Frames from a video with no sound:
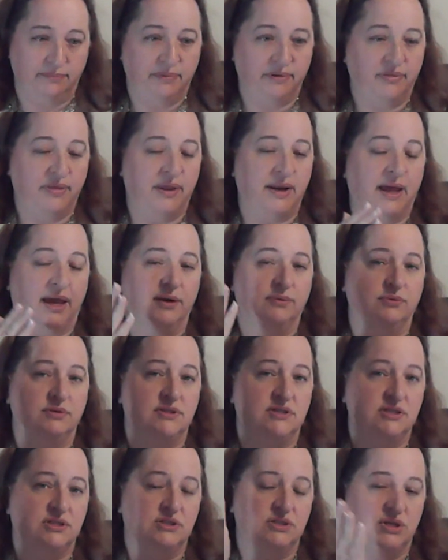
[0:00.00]
but then I
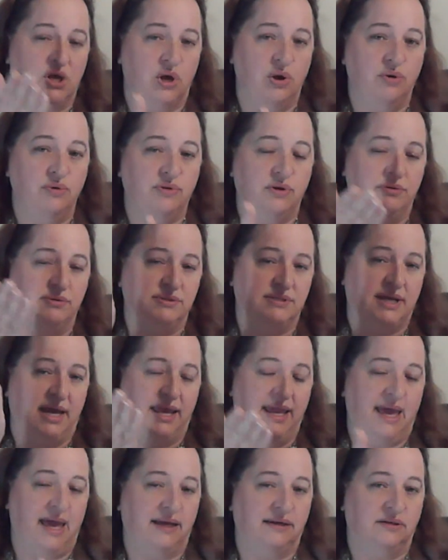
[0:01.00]
would sew those
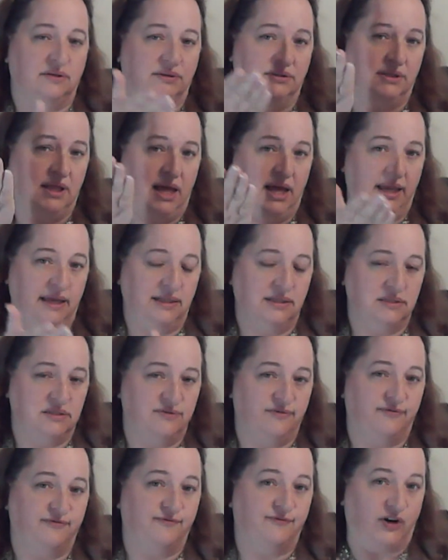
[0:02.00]
diagonal
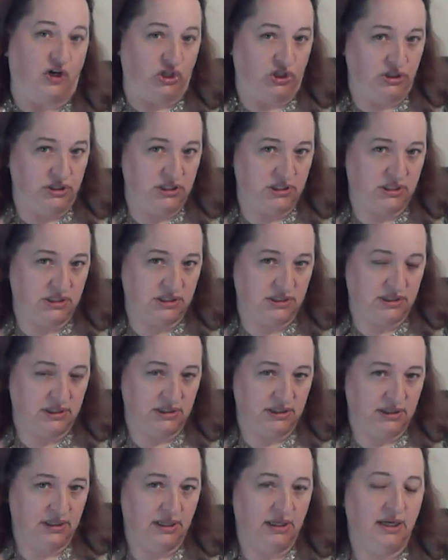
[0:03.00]
lines first
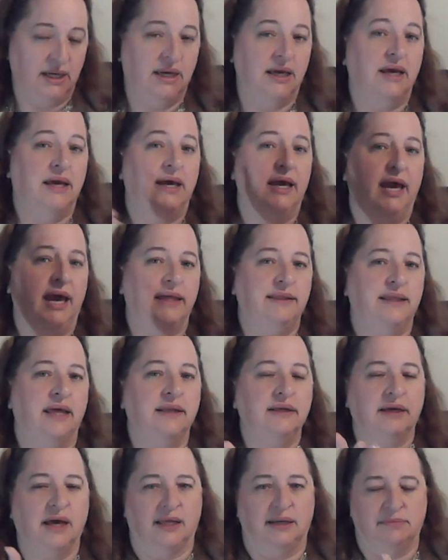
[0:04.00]
and
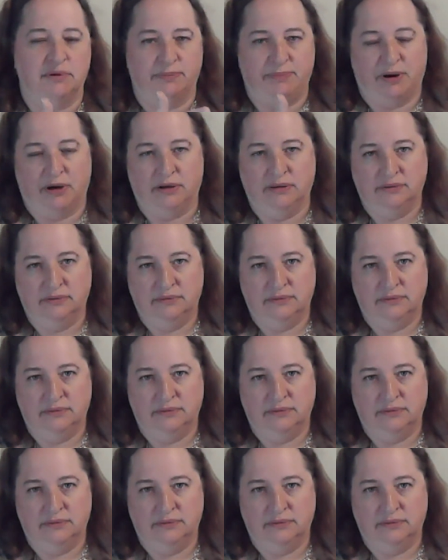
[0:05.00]
then cut them apart.